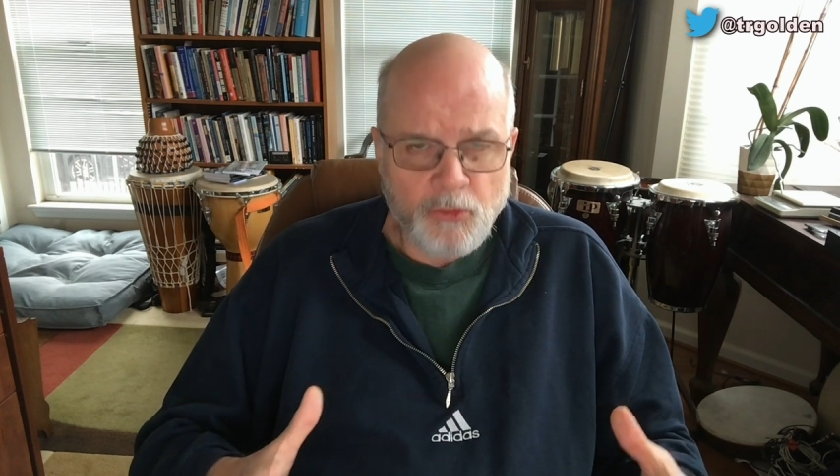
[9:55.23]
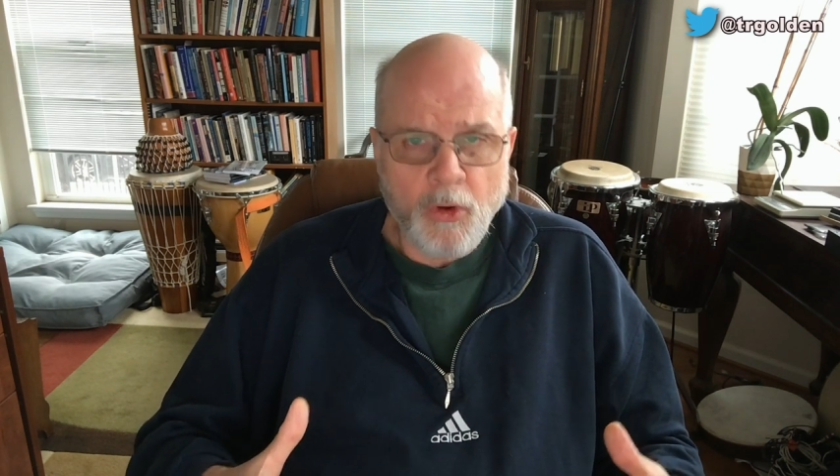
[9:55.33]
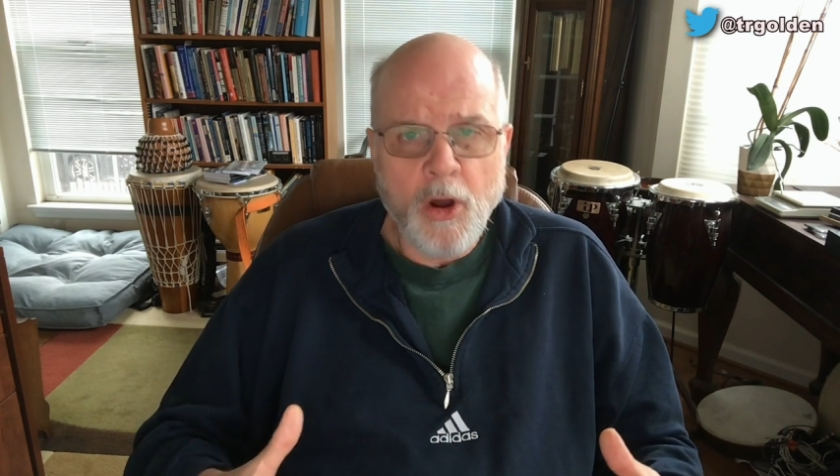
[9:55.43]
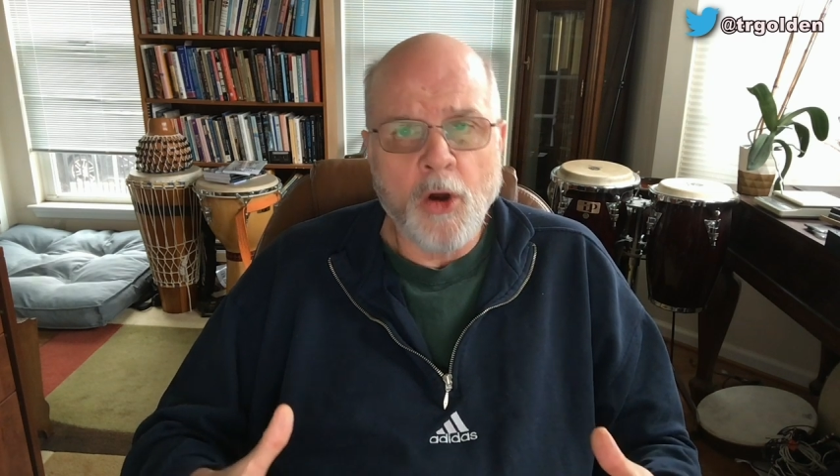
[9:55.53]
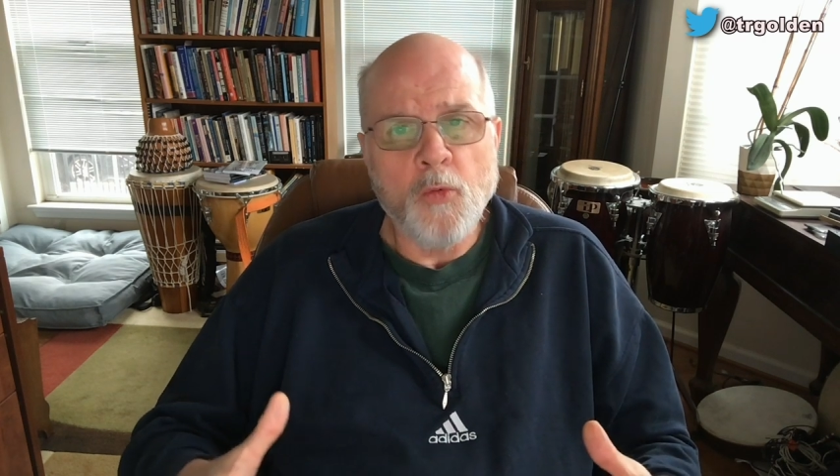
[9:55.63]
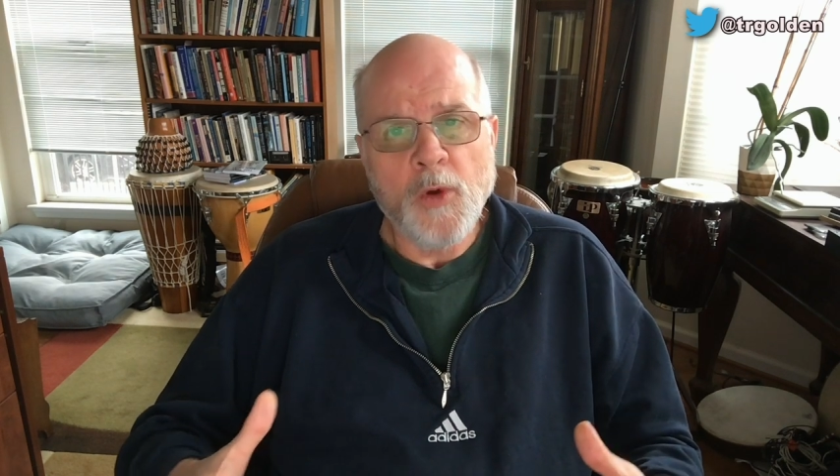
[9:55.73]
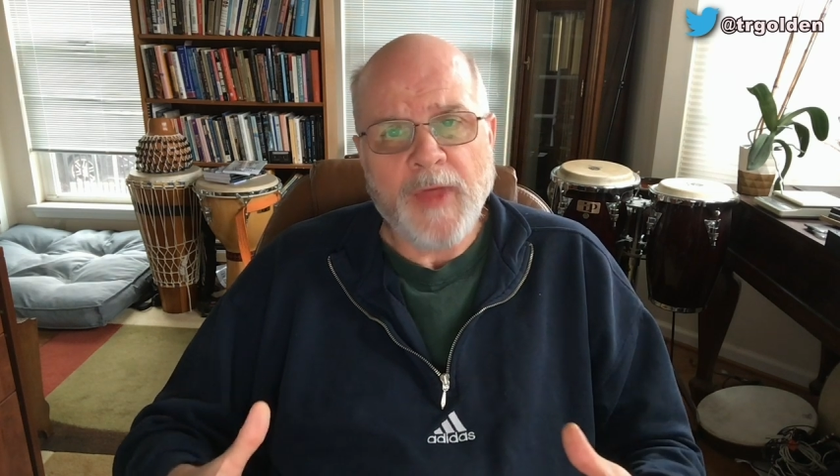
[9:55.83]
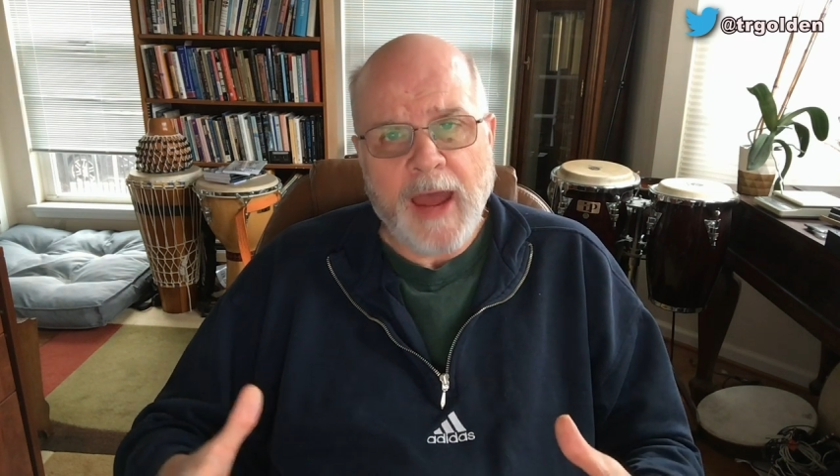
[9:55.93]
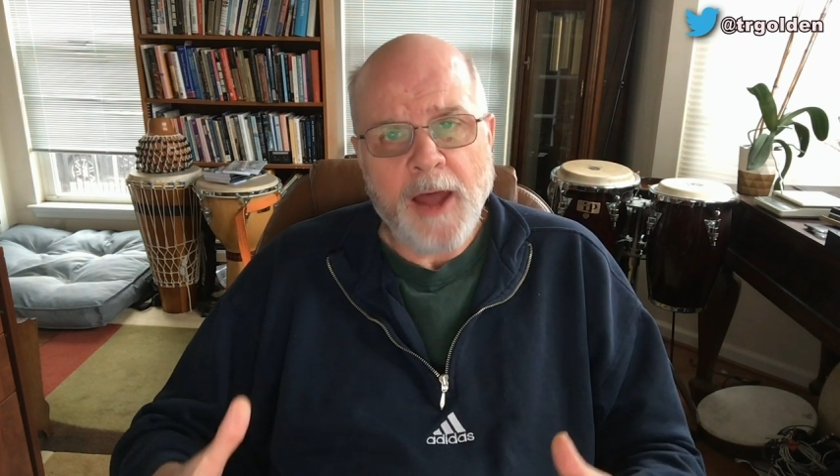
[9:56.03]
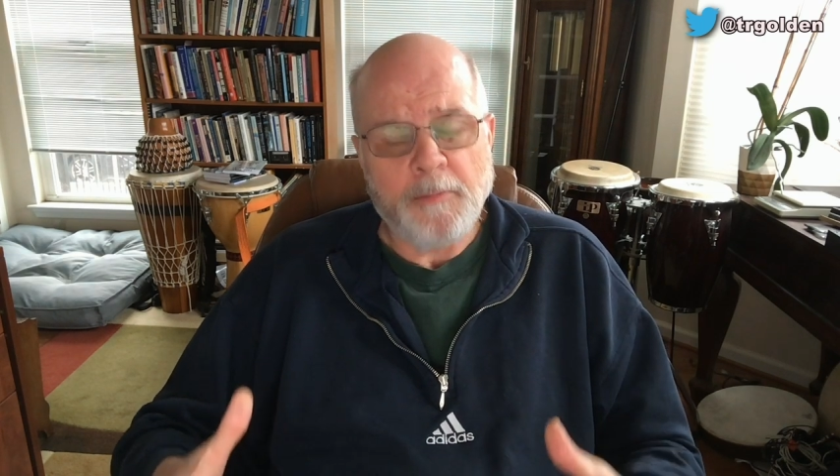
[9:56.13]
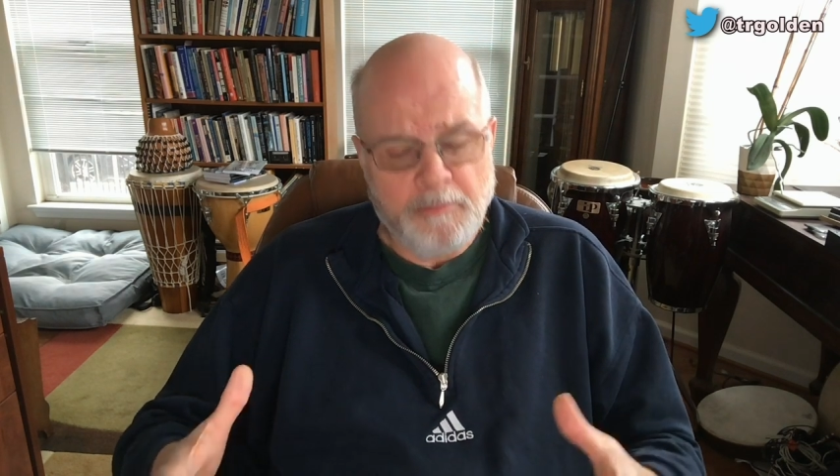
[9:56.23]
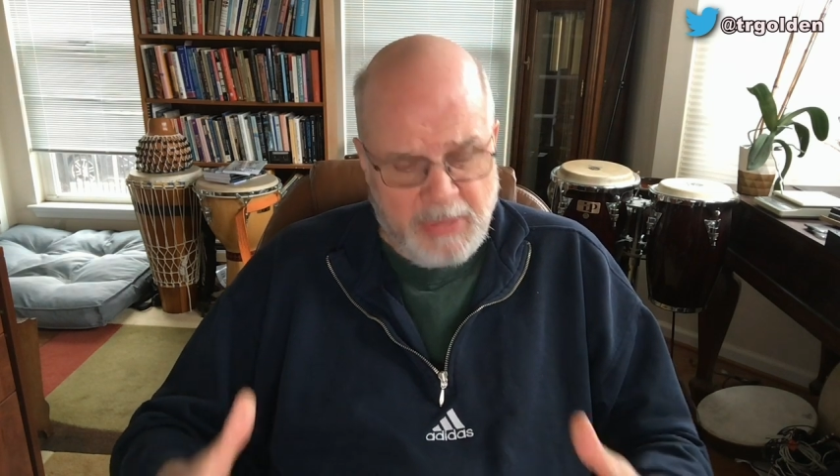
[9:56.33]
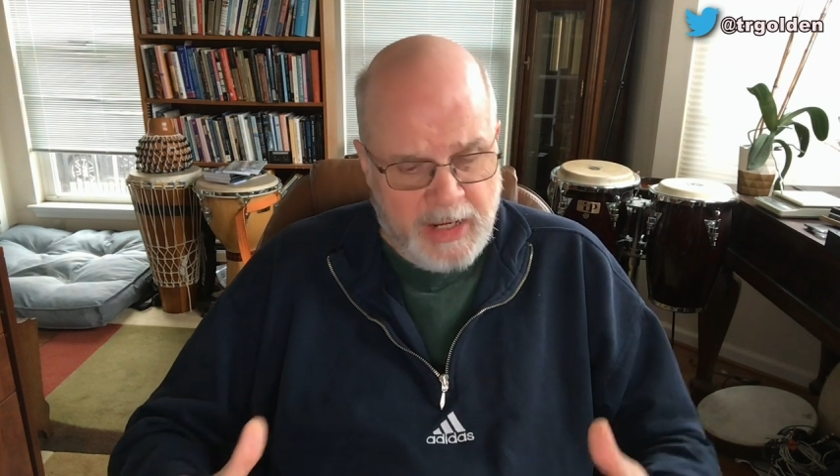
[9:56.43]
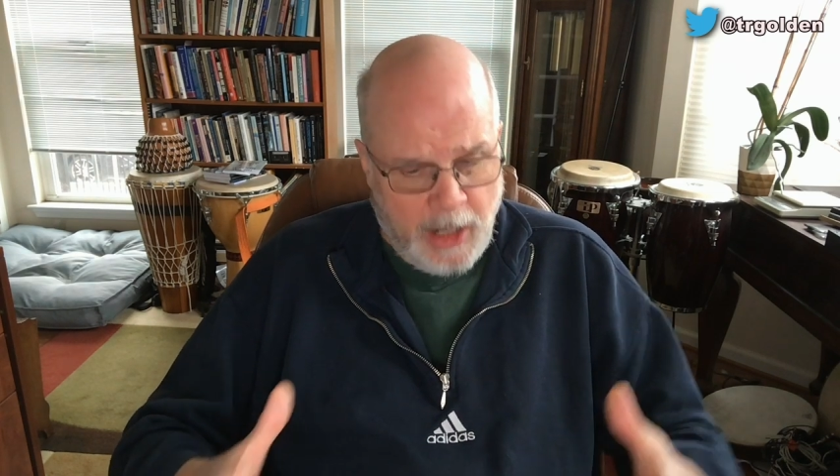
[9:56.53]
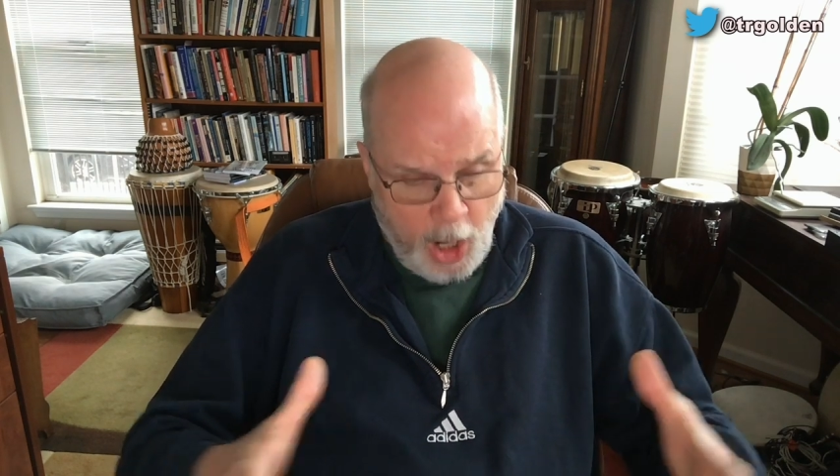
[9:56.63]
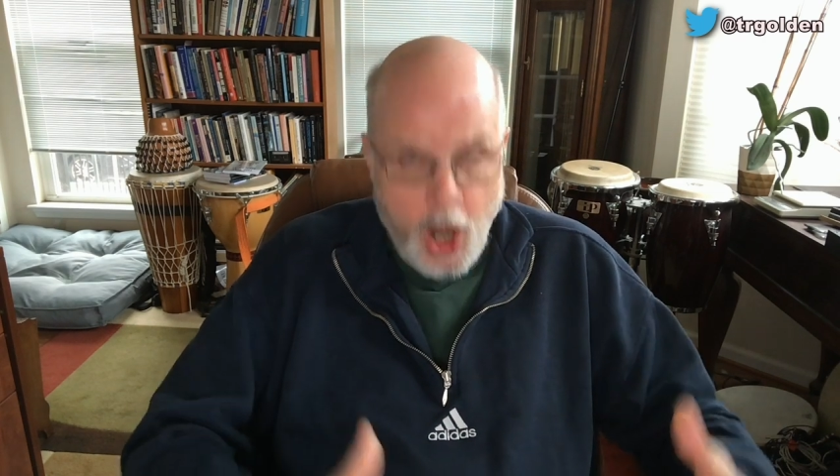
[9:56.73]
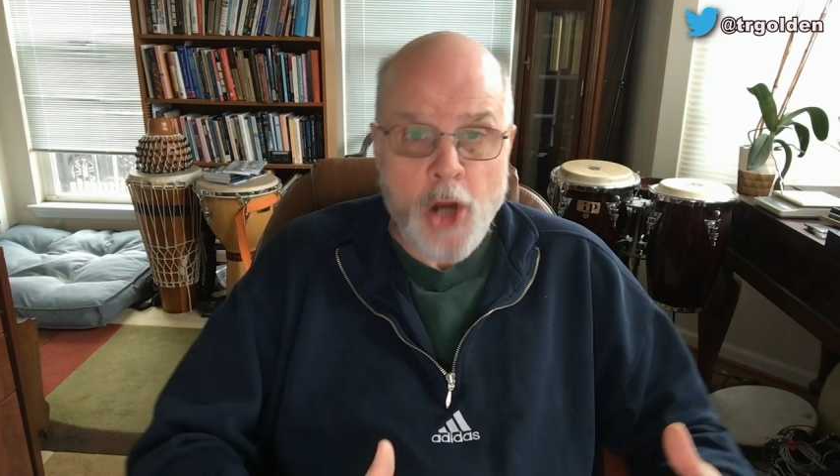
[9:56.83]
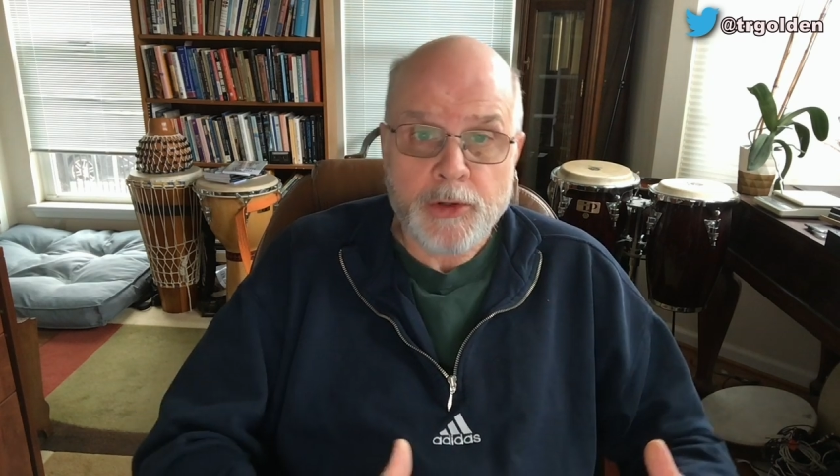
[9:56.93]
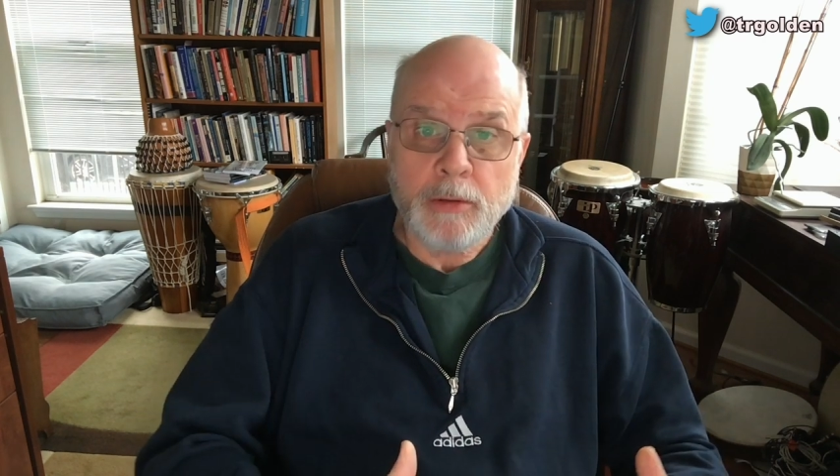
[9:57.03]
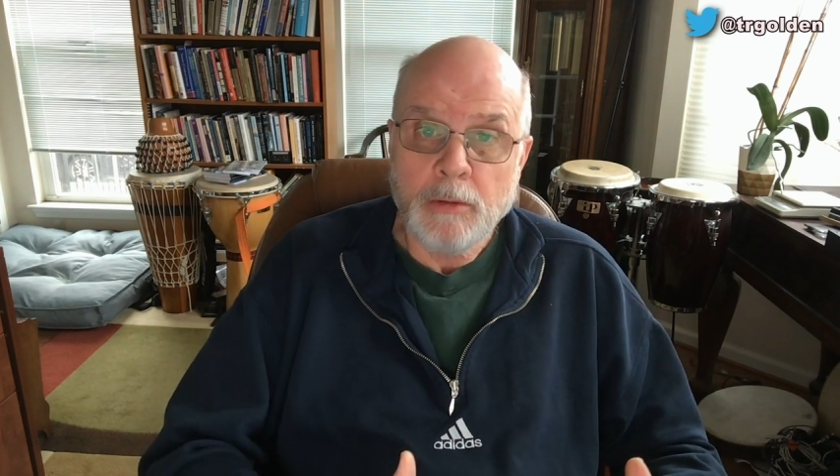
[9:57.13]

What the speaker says: grow without being hurt.